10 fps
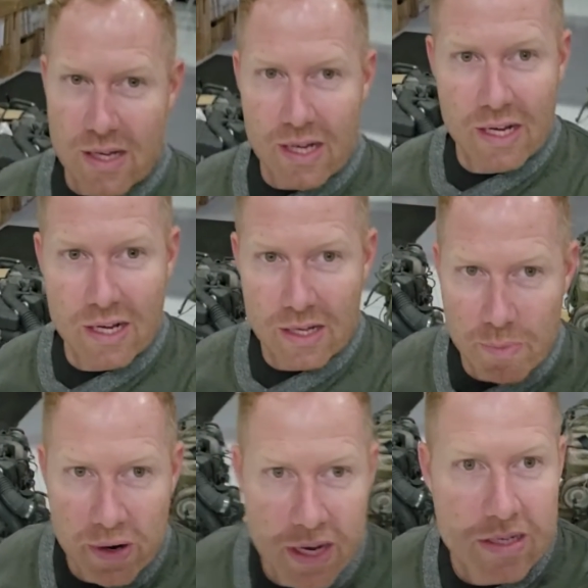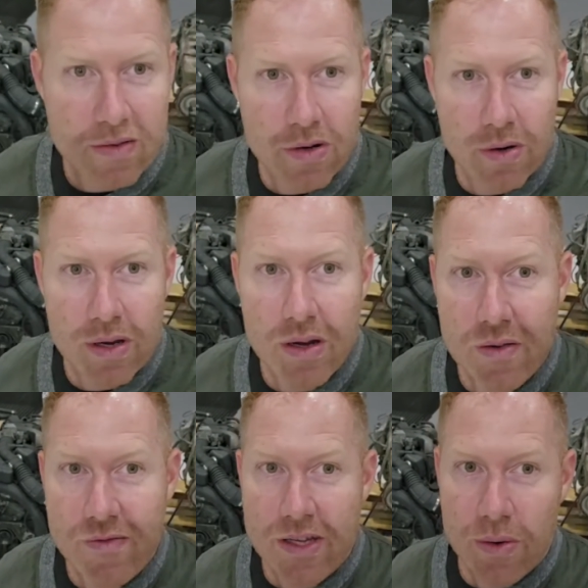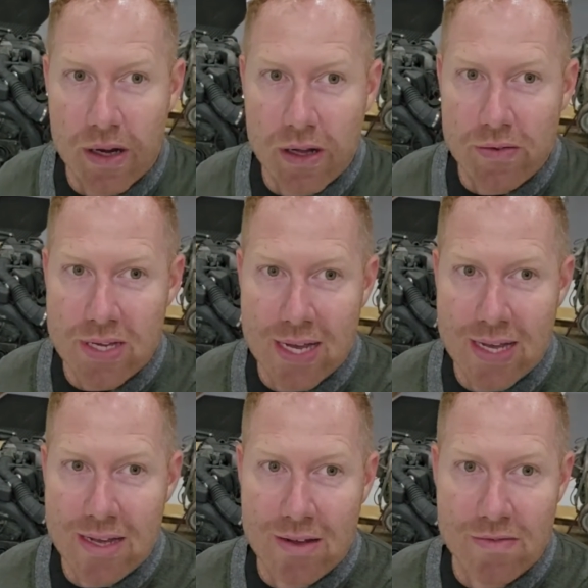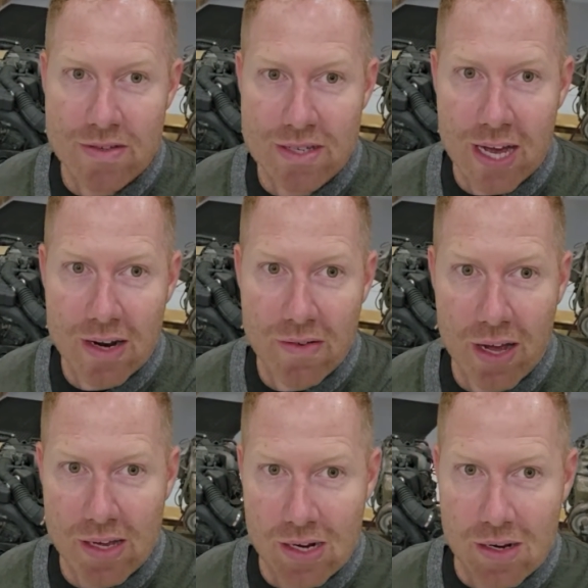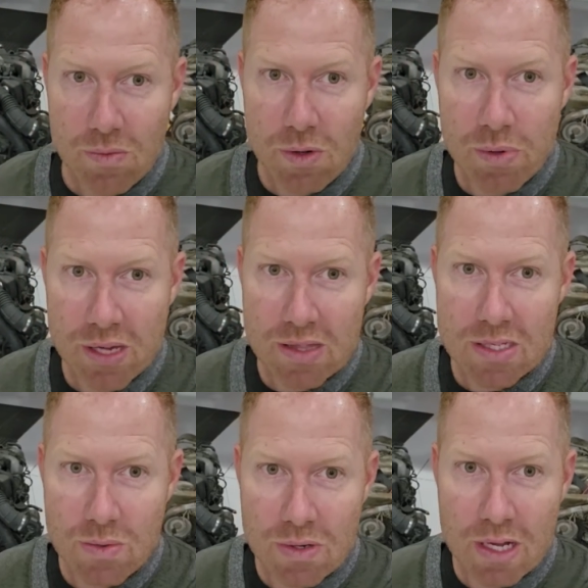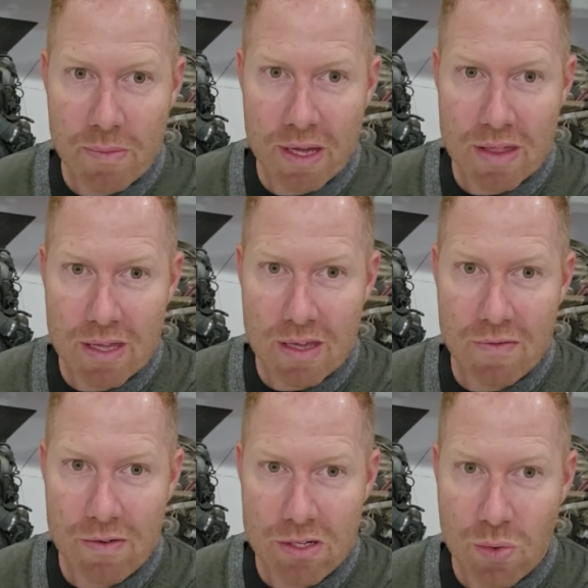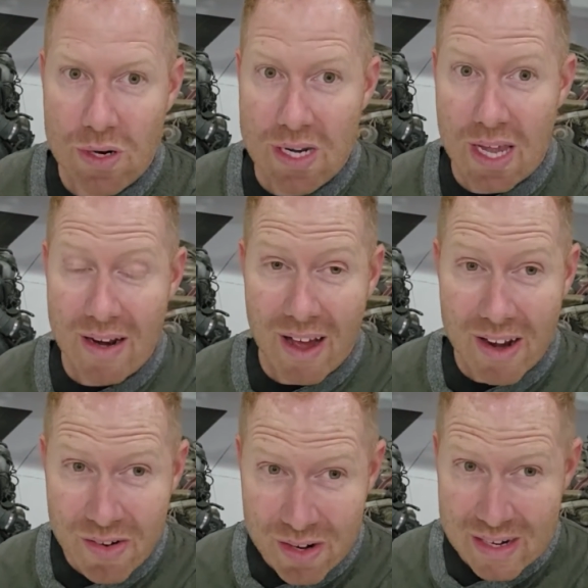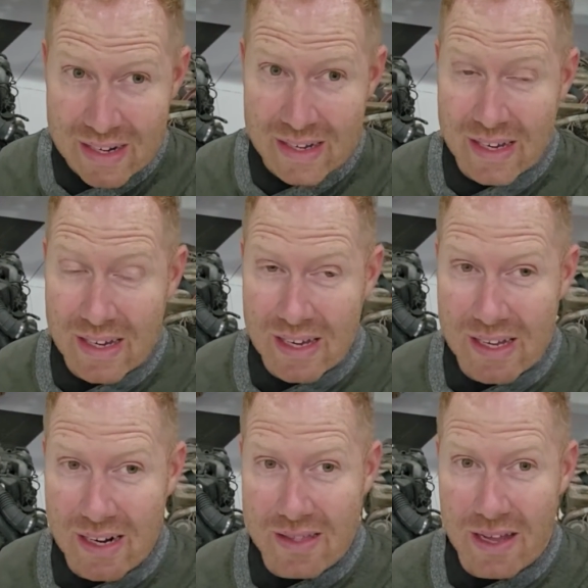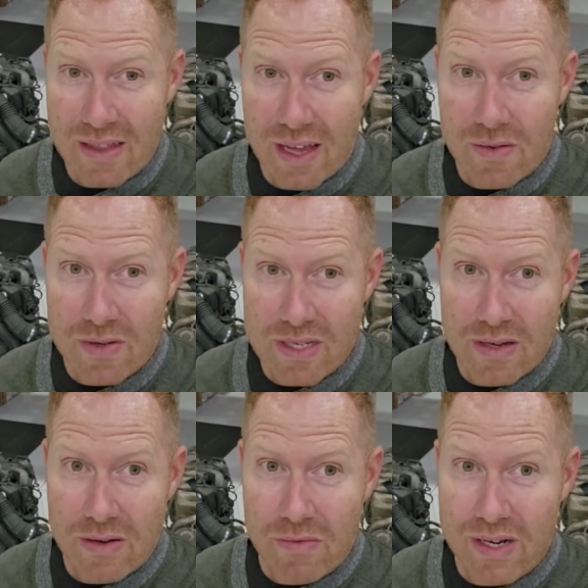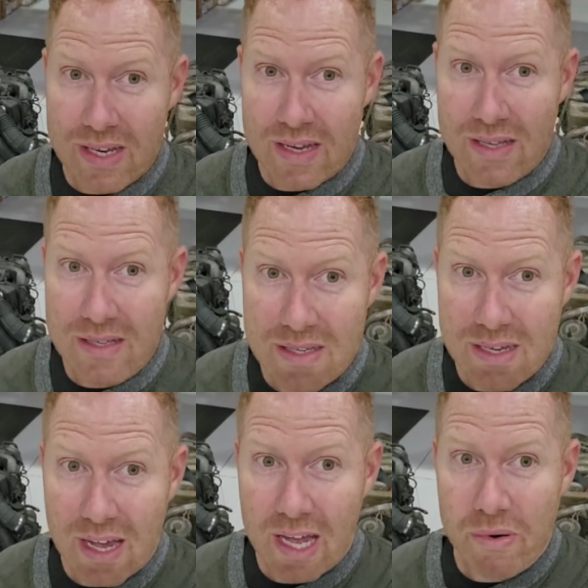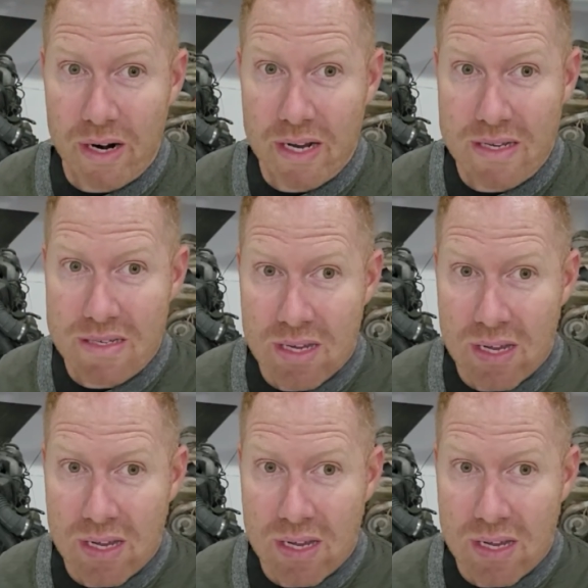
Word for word: uh, the price of Toyota V12s have skyrocketed. We picked this one up, I think, for 2,800, and I thought that was a ridiculously high price.